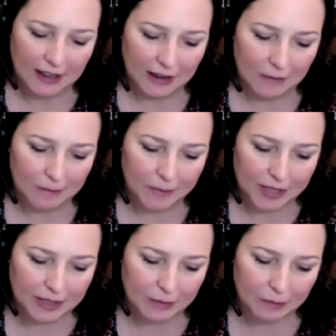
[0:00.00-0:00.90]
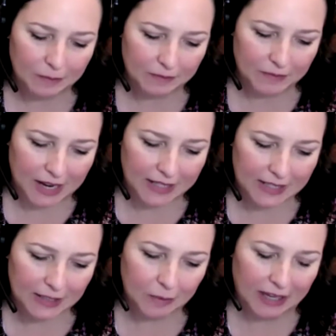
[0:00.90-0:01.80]
But the
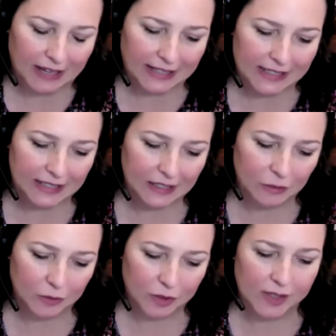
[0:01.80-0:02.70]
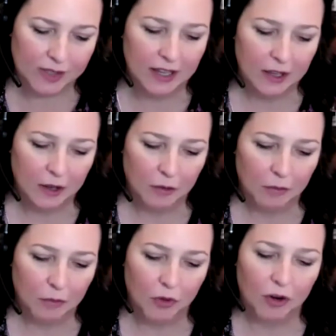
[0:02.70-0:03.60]
idea behind it, it was
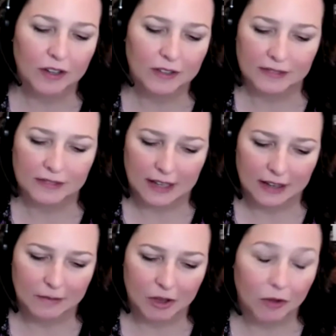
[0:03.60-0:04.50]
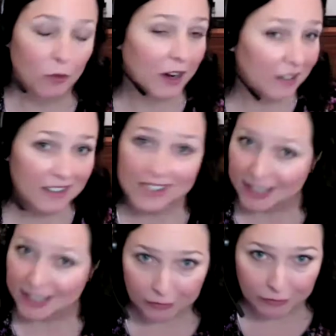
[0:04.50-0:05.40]
born quite
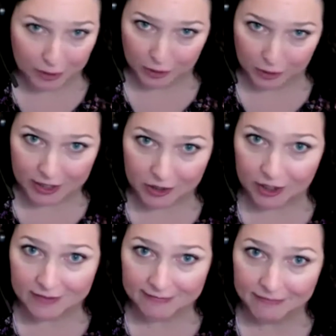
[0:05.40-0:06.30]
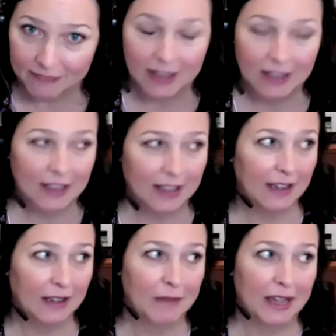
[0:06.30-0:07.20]
honestly out of frustration.
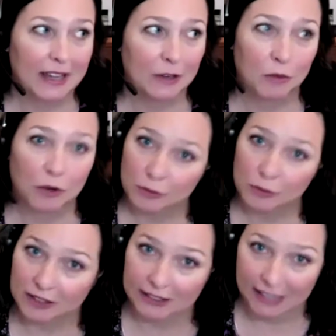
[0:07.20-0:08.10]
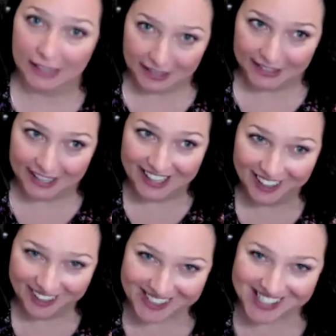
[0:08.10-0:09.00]
I had worked with a lot of
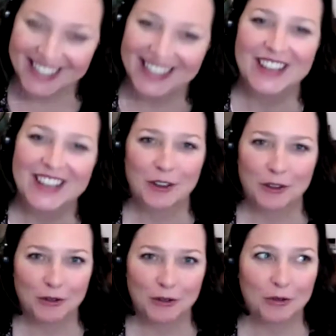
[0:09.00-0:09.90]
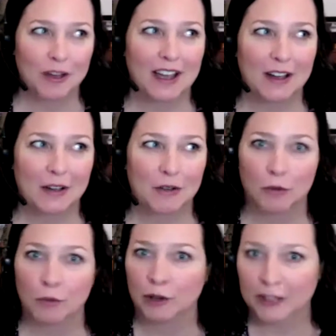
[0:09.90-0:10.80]
leaders who
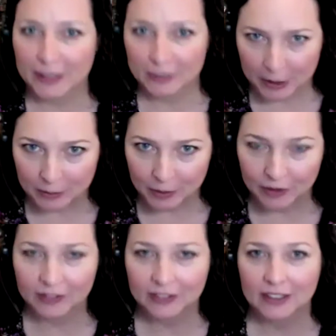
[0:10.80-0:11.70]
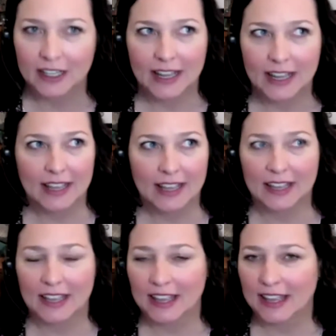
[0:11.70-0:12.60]
were brilliant people
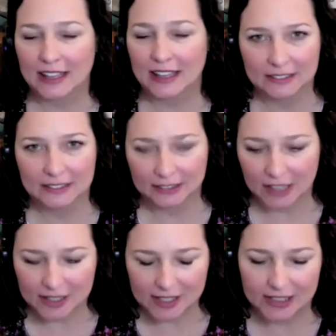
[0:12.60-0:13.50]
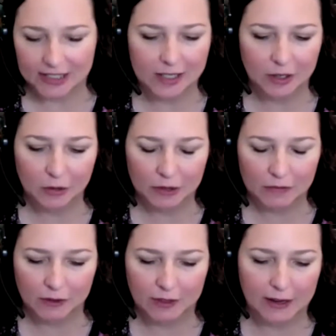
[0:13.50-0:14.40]
that had lots and lots going
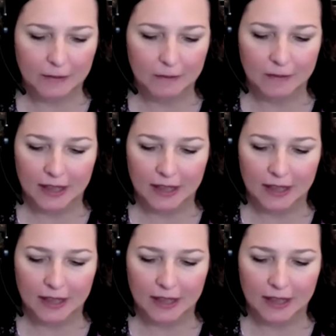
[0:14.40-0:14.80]
for them,